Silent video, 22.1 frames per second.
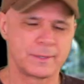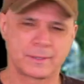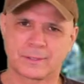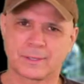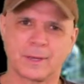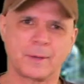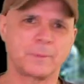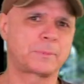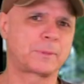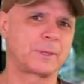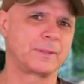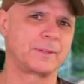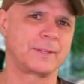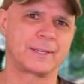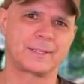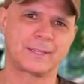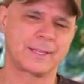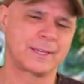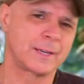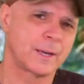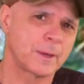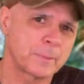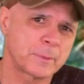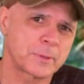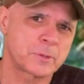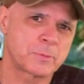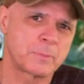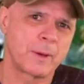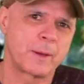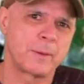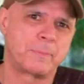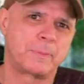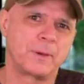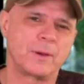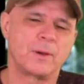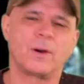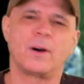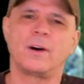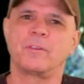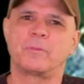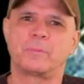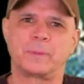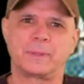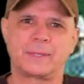Something like, the numbers might be
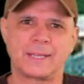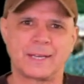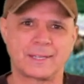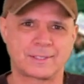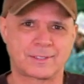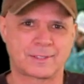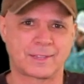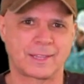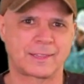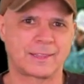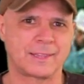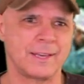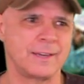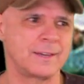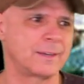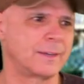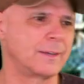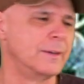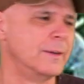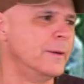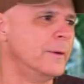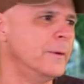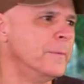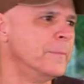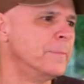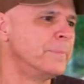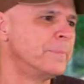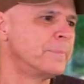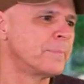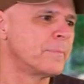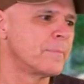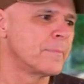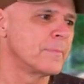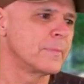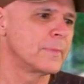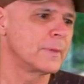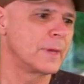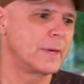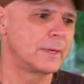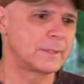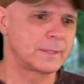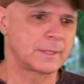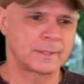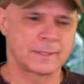off, but that's the thing.
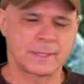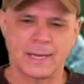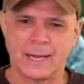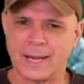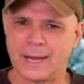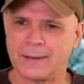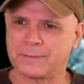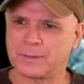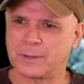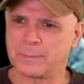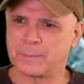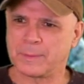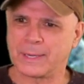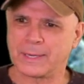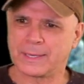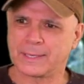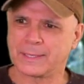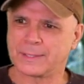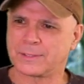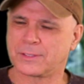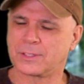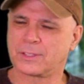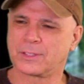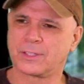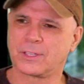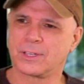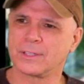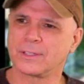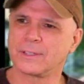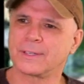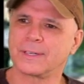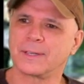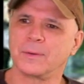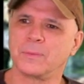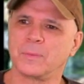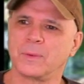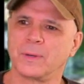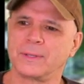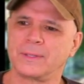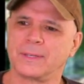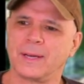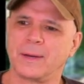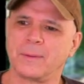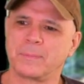and then they have to make it security and
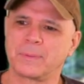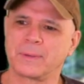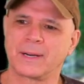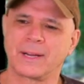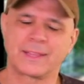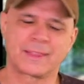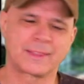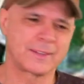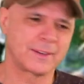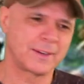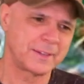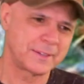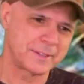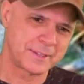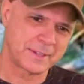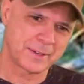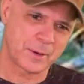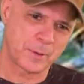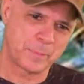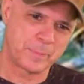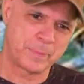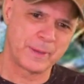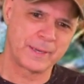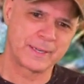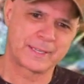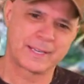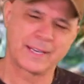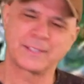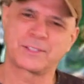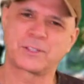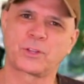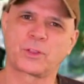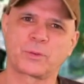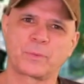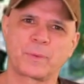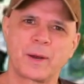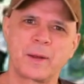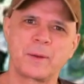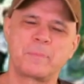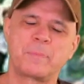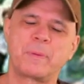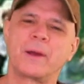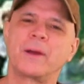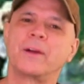whatnot. But I thought, you know, it gets
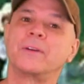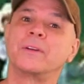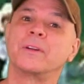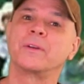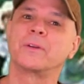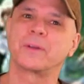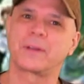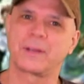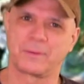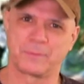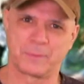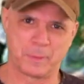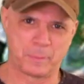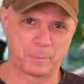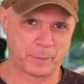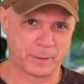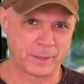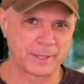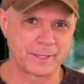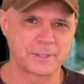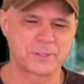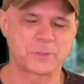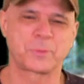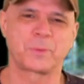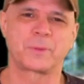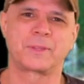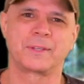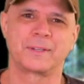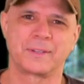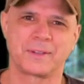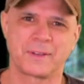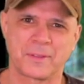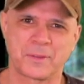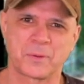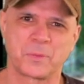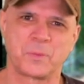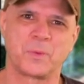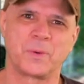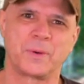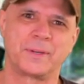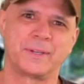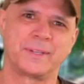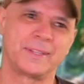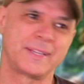threadbare and it'll get replaced with another
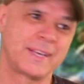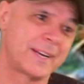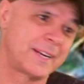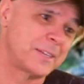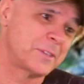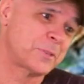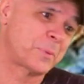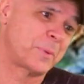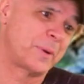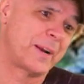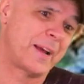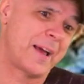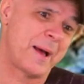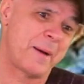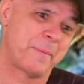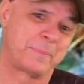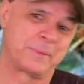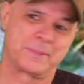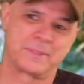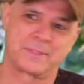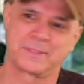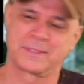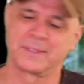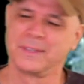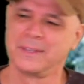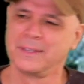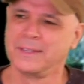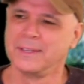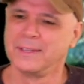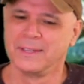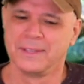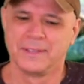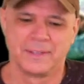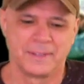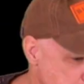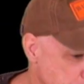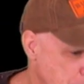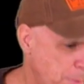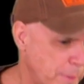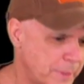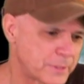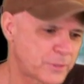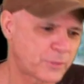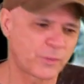one, and that is what happens.
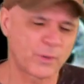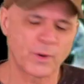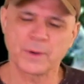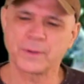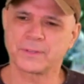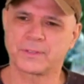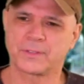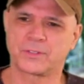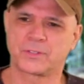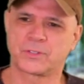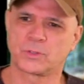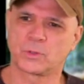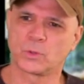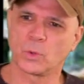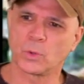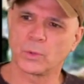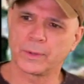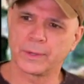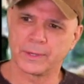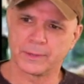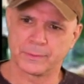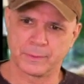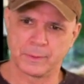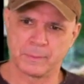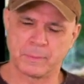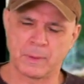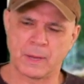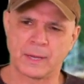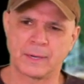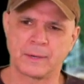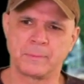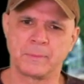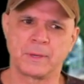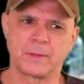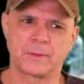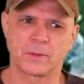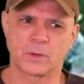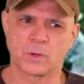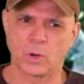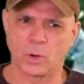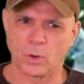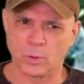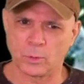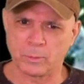But as far as the story, it reminded me of the
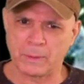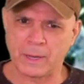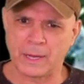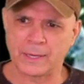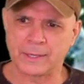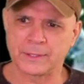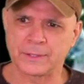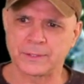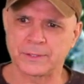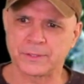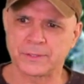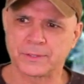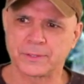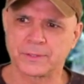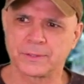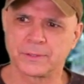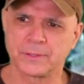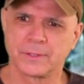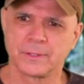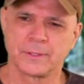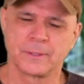coal miners,